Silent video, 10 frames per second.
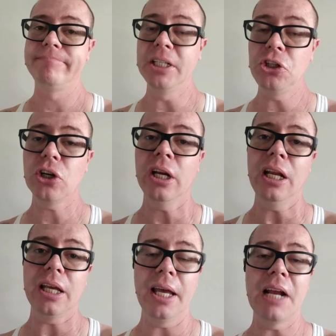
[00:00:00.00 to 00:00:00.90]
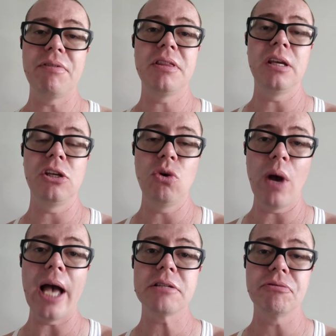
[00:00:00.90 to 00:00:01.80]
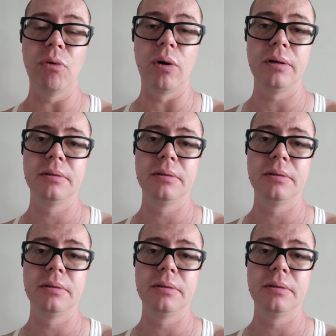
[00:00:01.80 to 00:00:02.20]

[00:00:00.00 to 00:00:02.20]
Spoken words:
then you're going to get everything you asked for.